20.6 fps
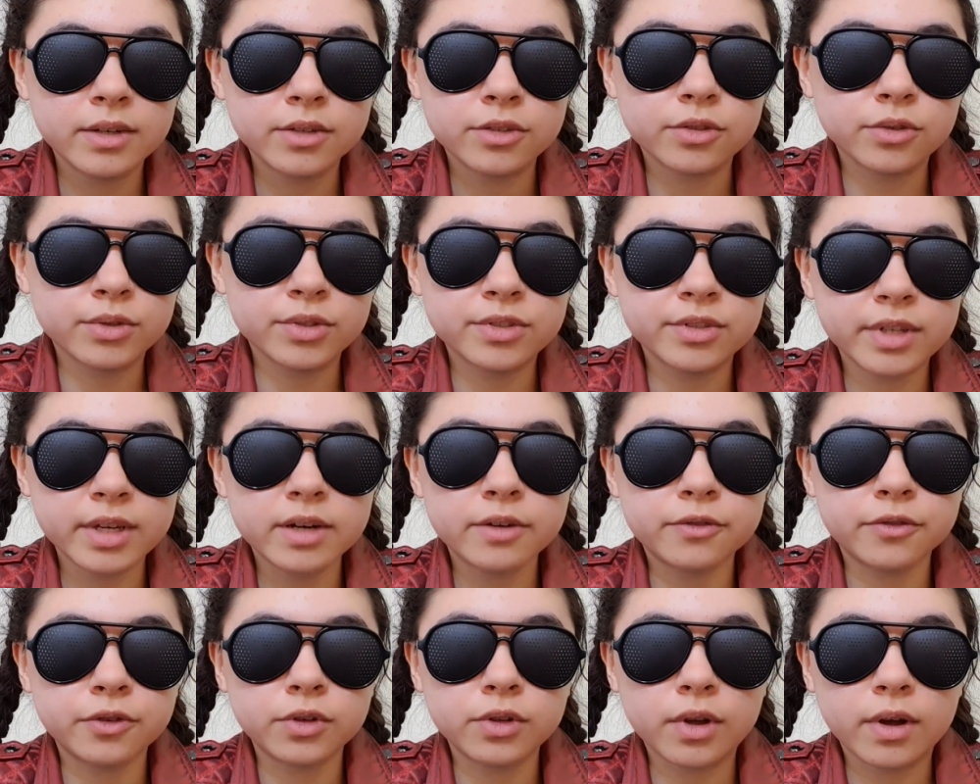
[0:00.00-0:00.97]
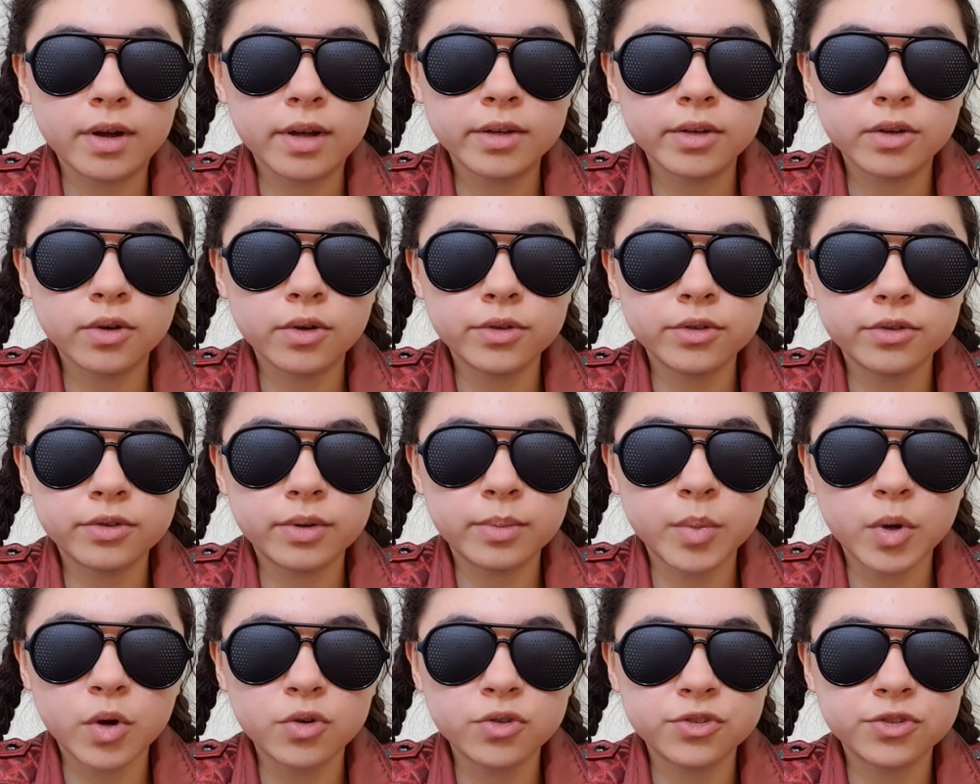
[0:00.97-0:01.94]
So instead of relying on your
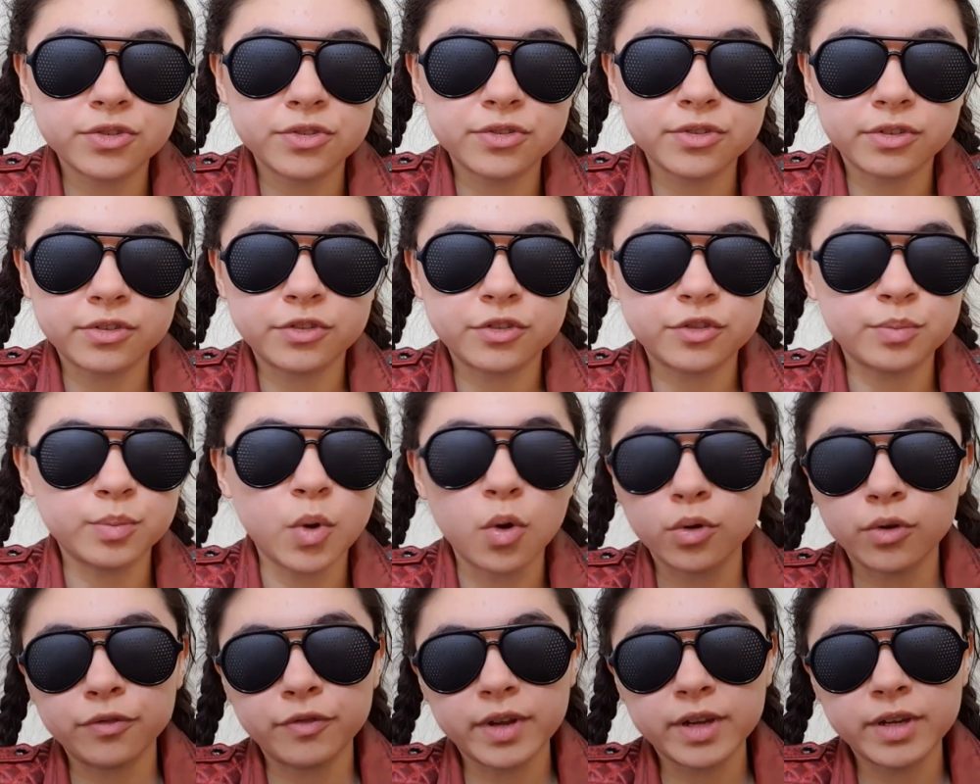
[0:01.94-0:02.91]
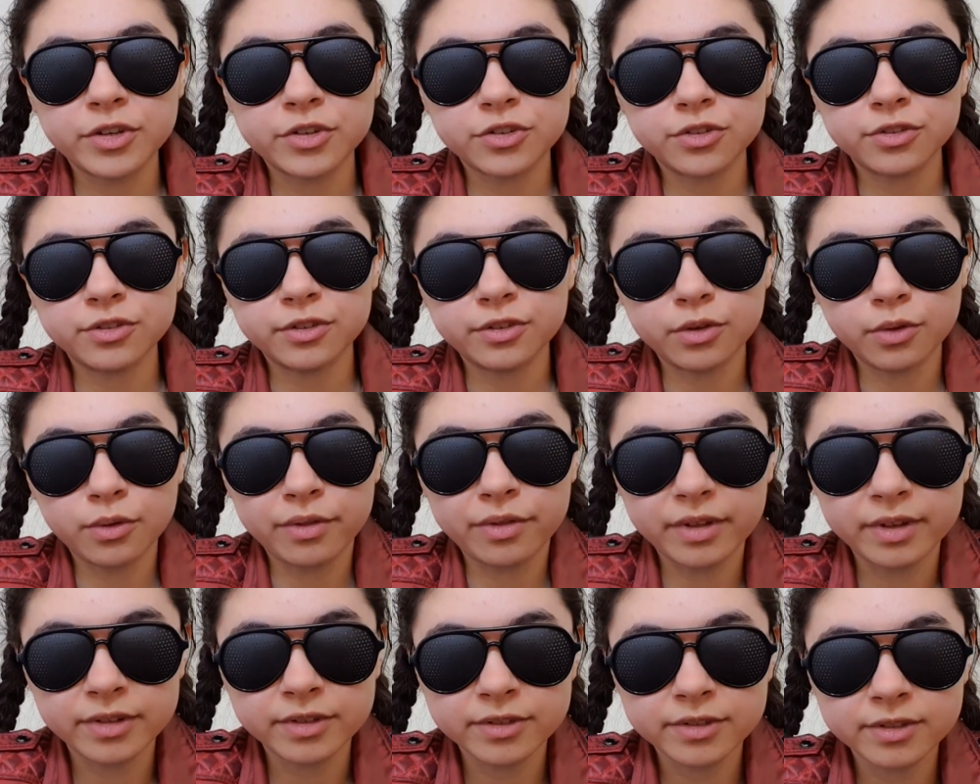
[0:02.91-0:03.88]
emotions such as motivation to do
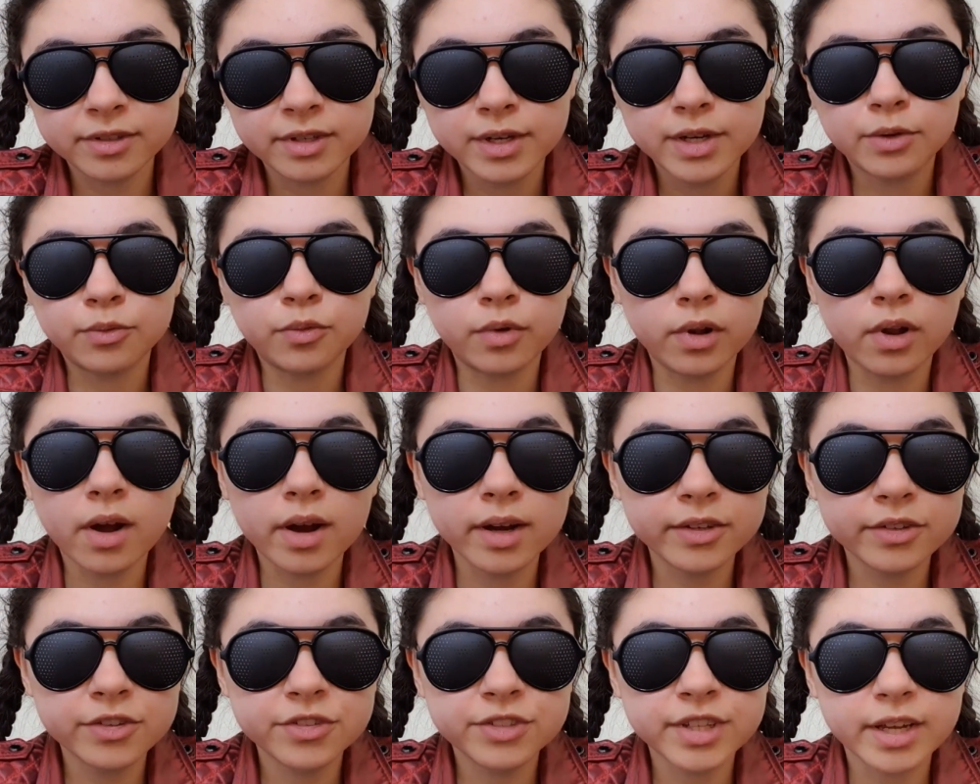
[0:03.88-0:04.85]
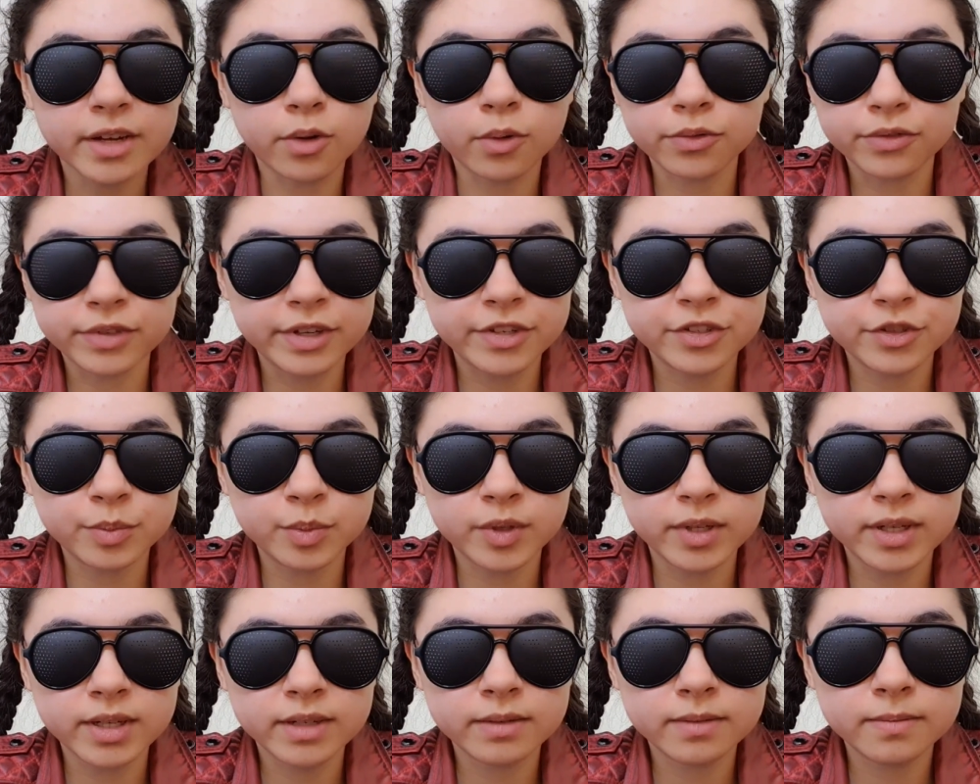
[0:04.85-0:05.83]
things, rely instead on
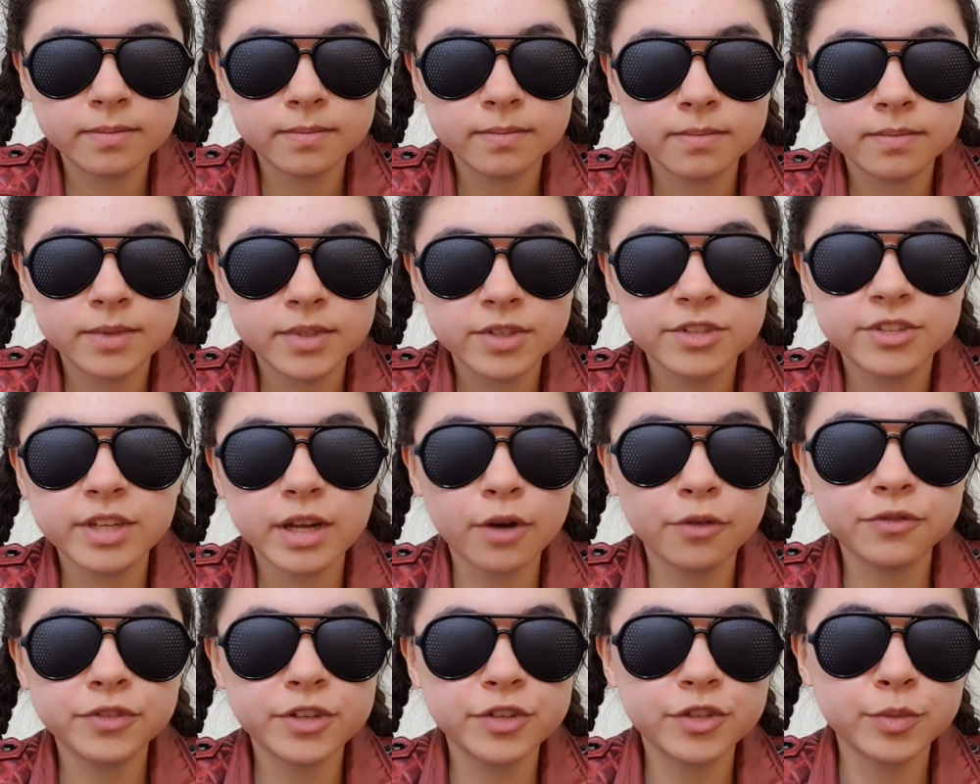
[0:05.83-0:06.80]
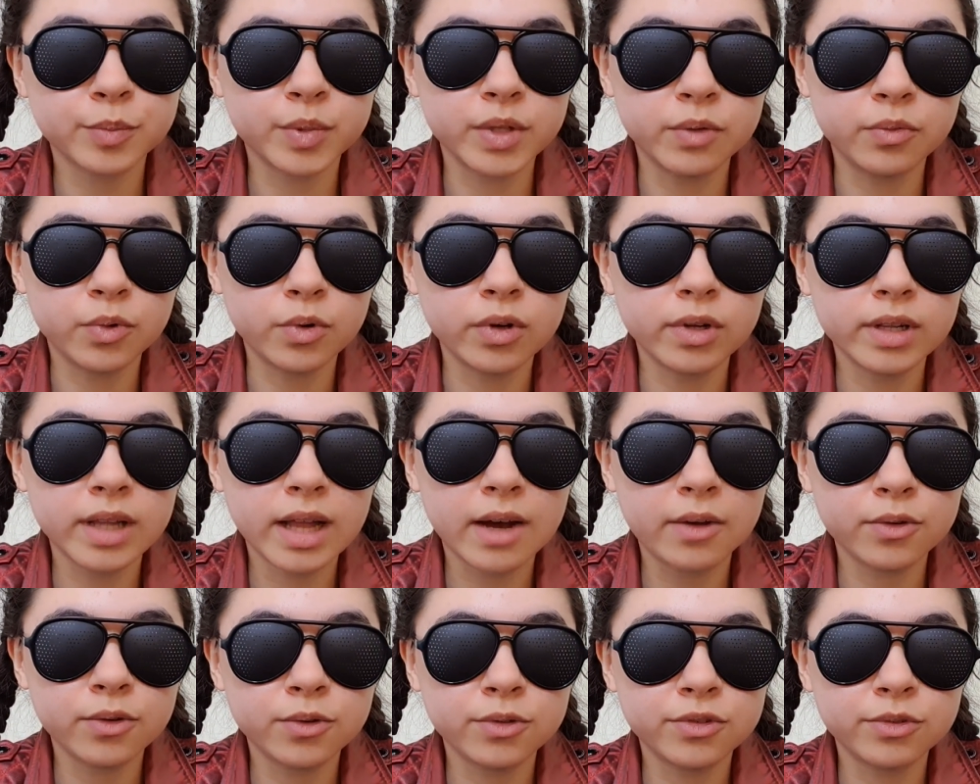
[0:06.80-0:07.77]
discipline. Self-discipline will
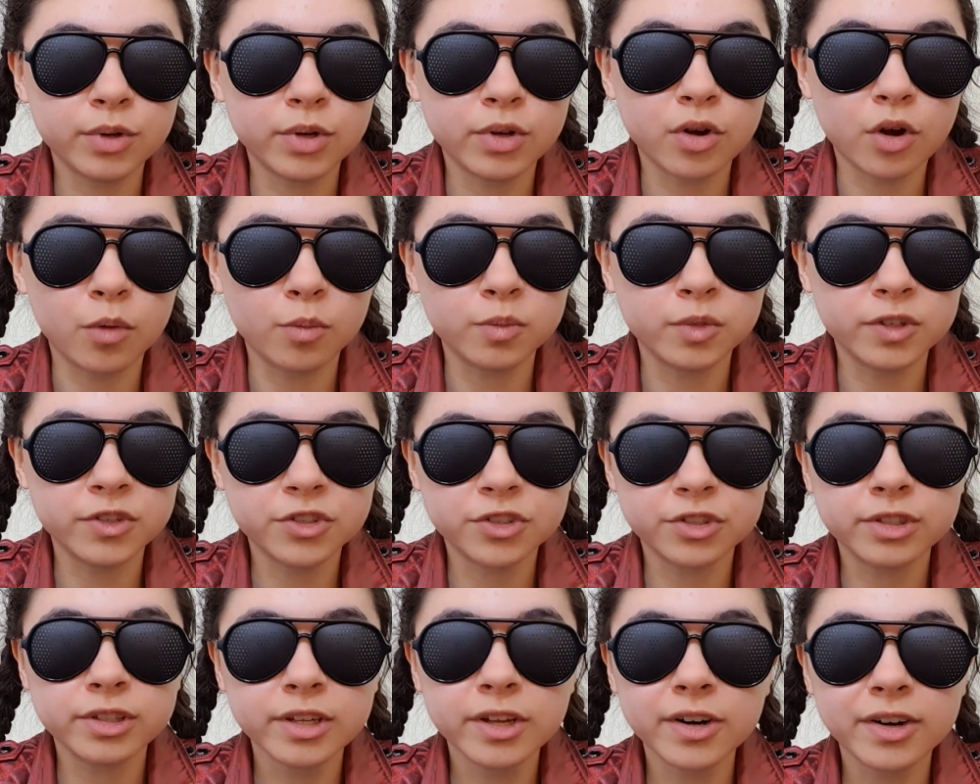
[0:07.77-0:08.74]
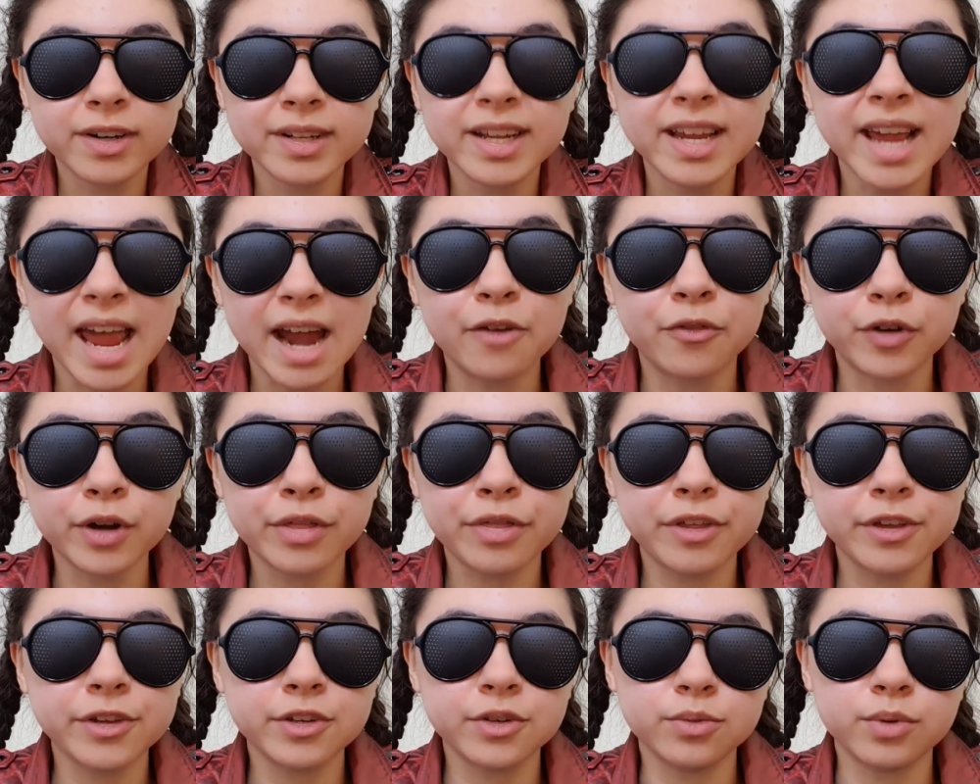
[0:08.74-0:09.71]
allow you to accomplish literally
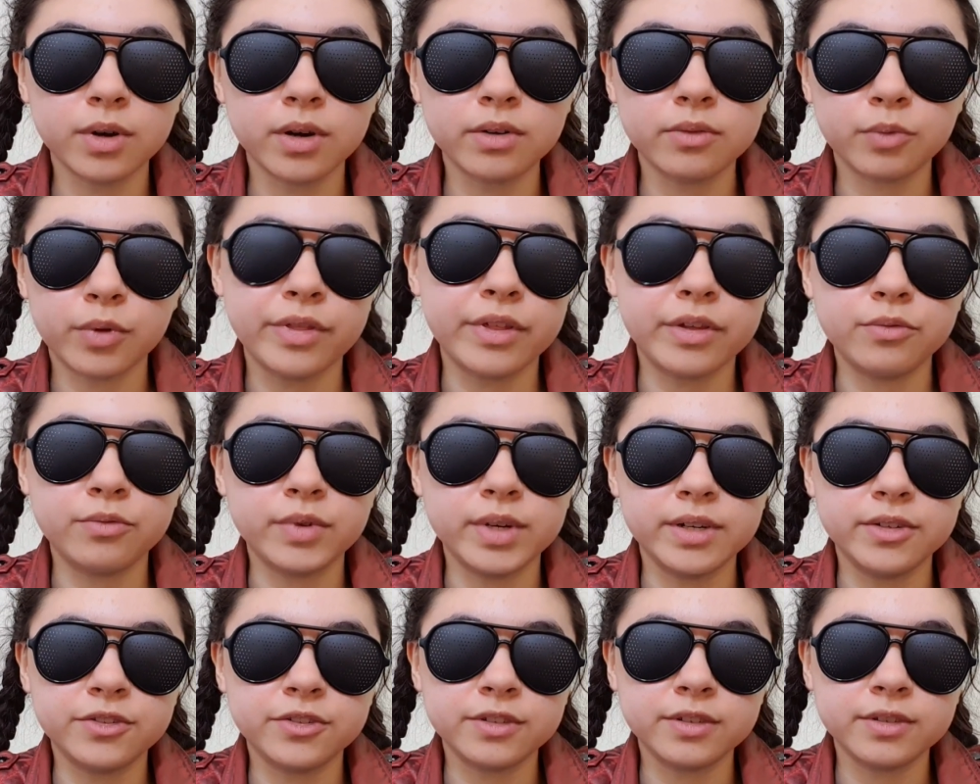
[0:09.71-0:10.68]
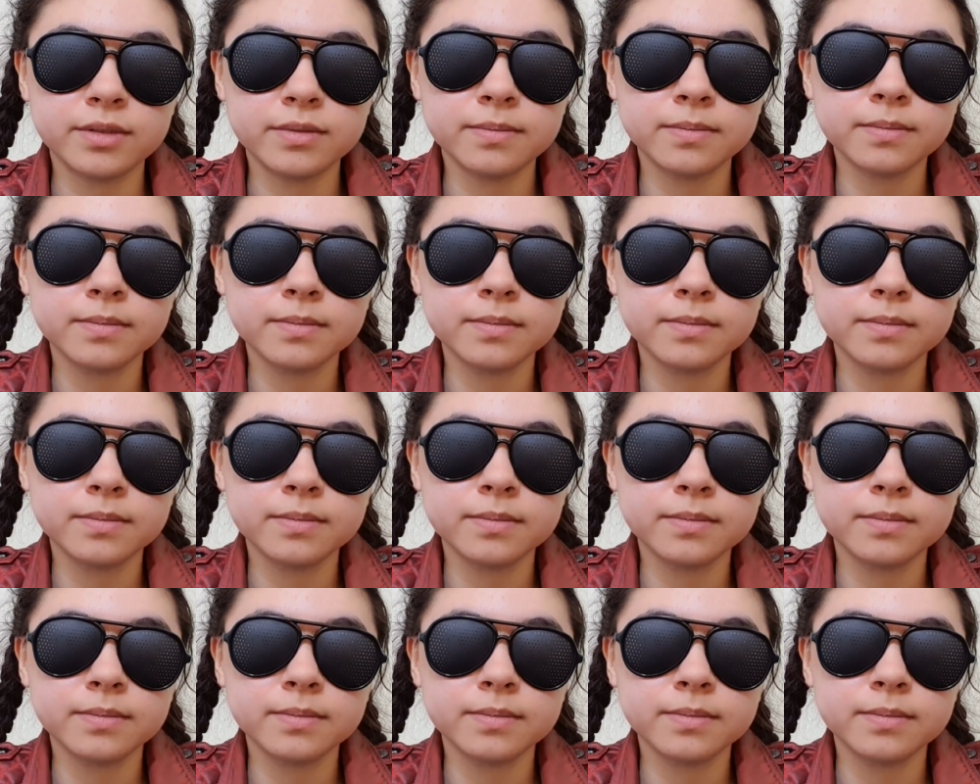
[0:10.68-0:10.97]
everything you want within reason.